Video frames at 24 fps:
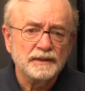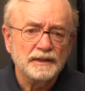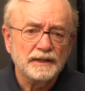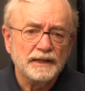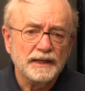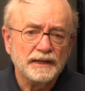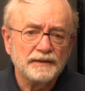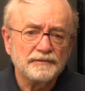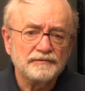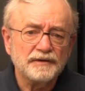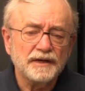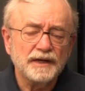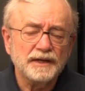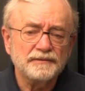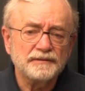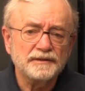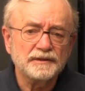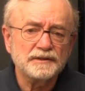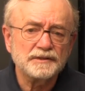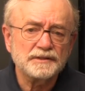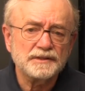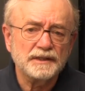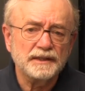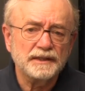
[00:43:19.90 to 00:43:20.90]
And 5
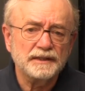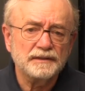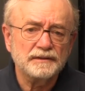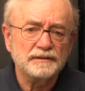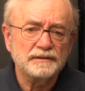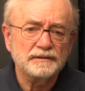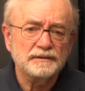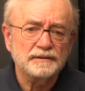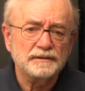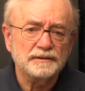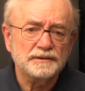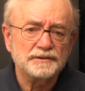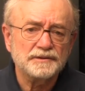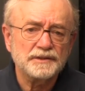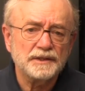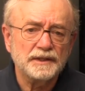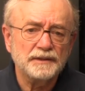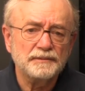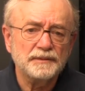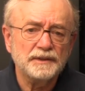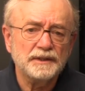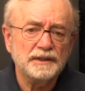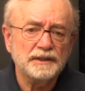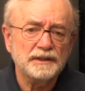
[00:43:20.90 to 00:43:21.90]
years later, the
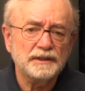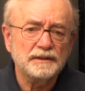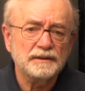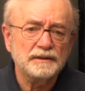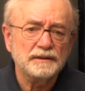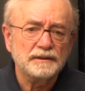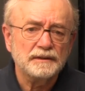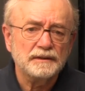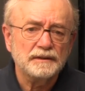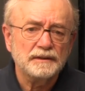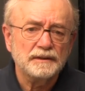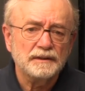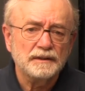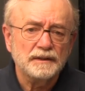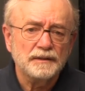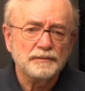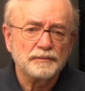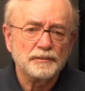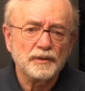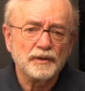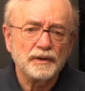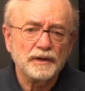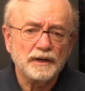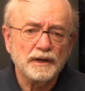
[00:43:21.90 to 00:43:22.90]
same meeting
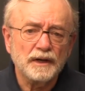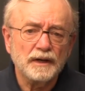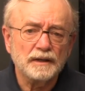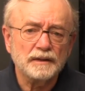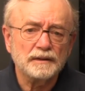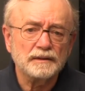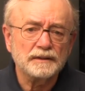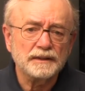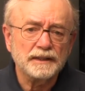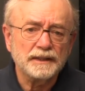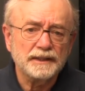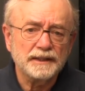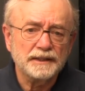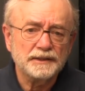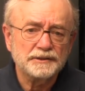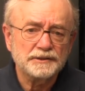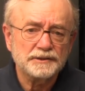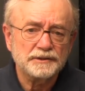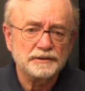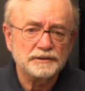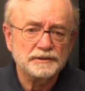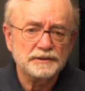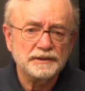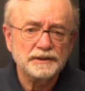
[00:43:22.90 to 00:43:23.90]
brought Arnold at age
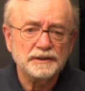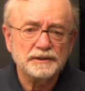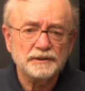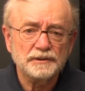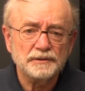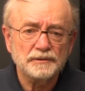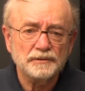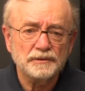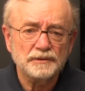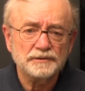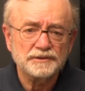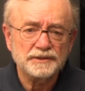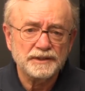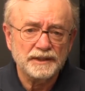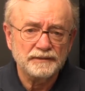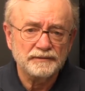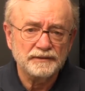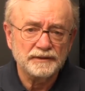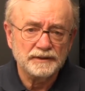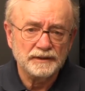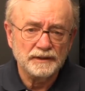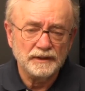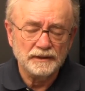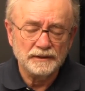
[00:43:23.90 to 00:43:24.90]
13 to a
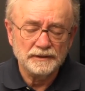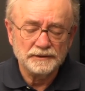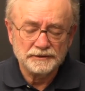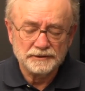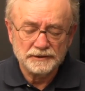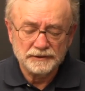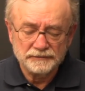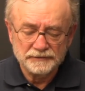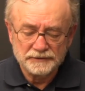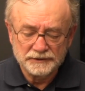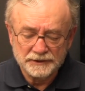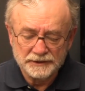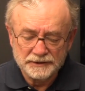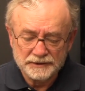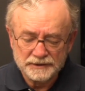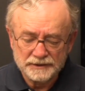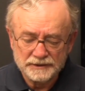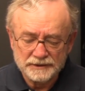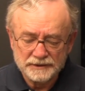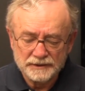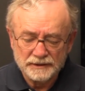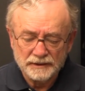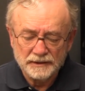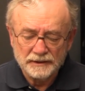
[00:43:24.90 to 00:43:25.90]
saving knowledge of
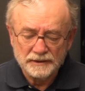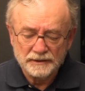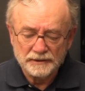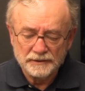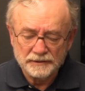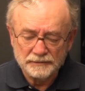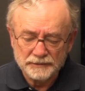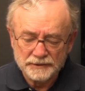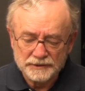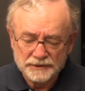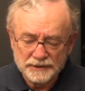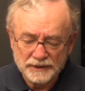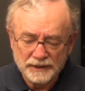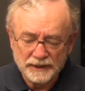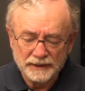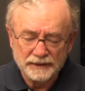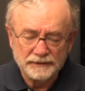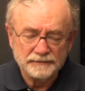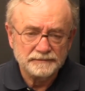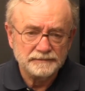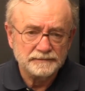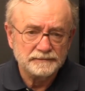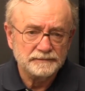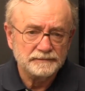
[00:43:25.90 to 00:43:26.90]
Jesus, the Messiah.
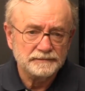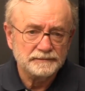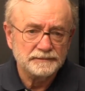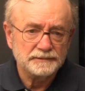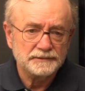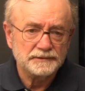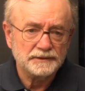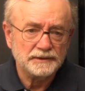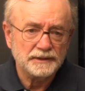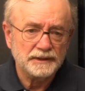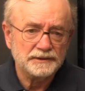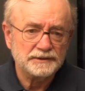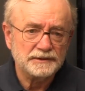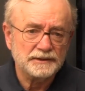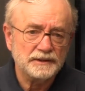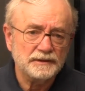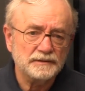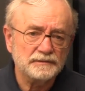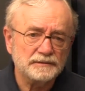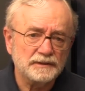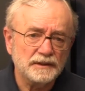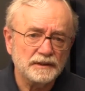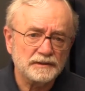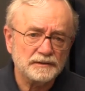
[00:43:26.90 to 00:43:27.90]
So that's
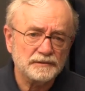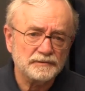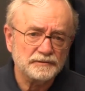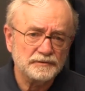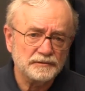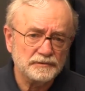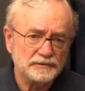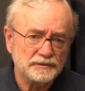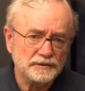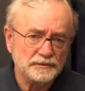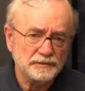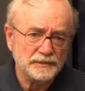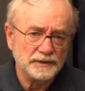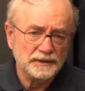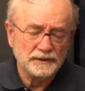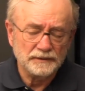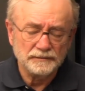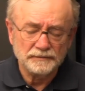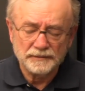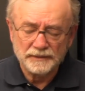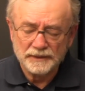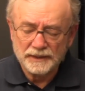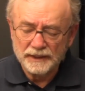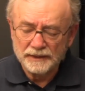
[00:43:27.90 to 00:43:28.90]
how Dr.
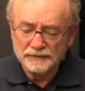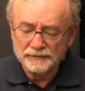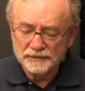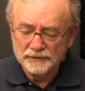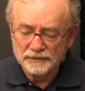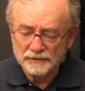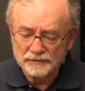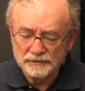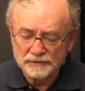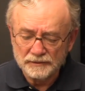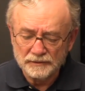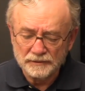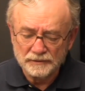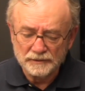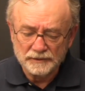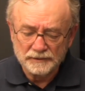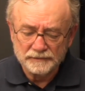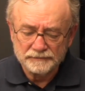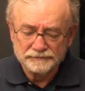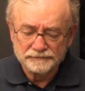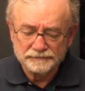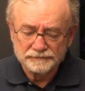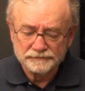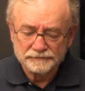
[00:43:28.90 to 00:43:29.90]
Fruchtenbaum came to know the
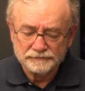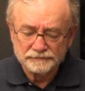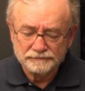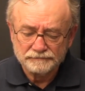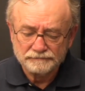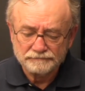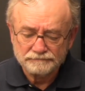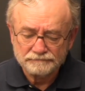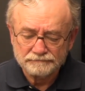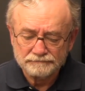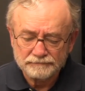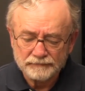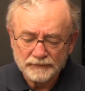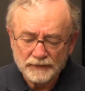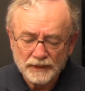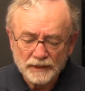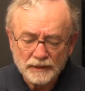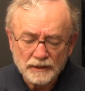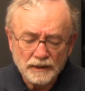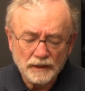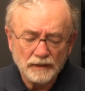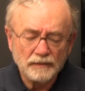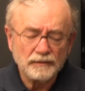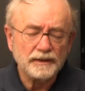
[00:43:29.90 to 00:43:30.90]
Lord.
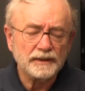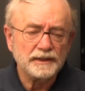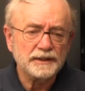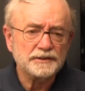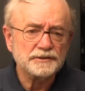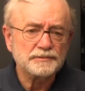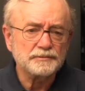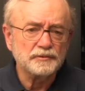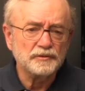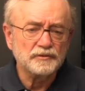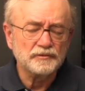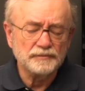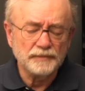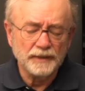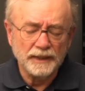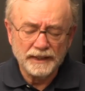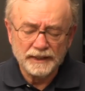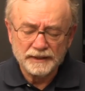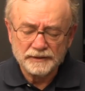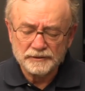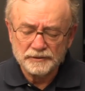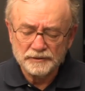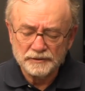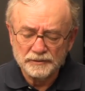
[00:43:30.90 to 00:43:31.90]
All right, let's move
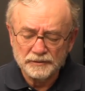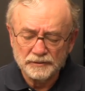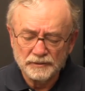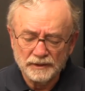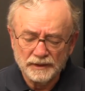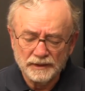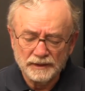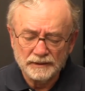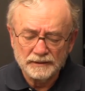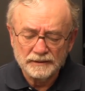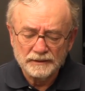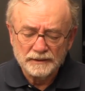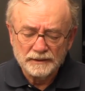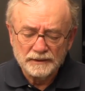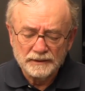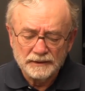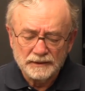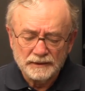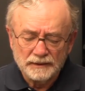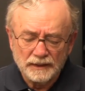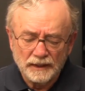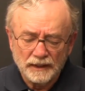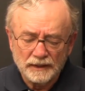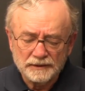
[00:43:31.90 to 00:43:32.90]
back to
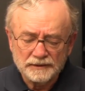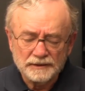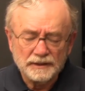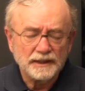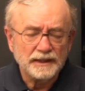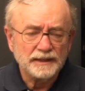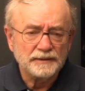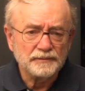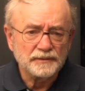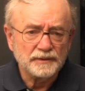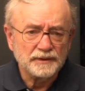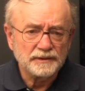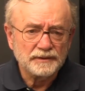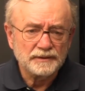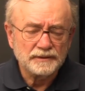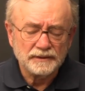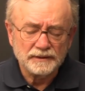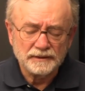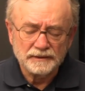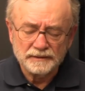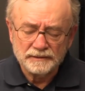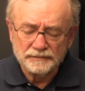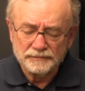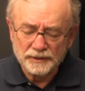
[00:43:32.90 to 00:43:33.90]
our time with
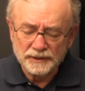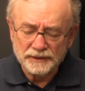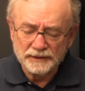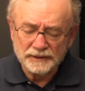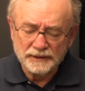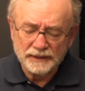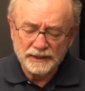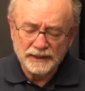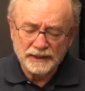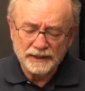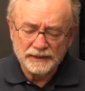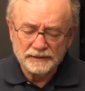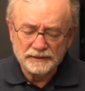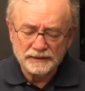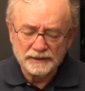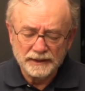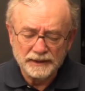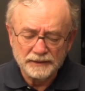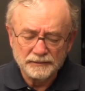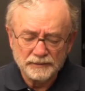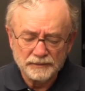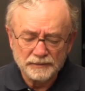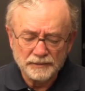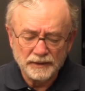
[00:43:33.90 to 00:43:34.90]
Britain and the
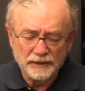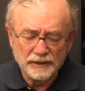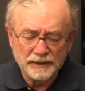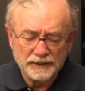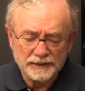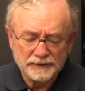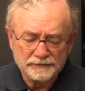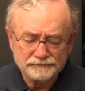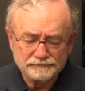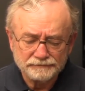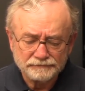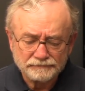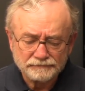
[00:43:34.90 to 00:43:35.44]
Labour Party.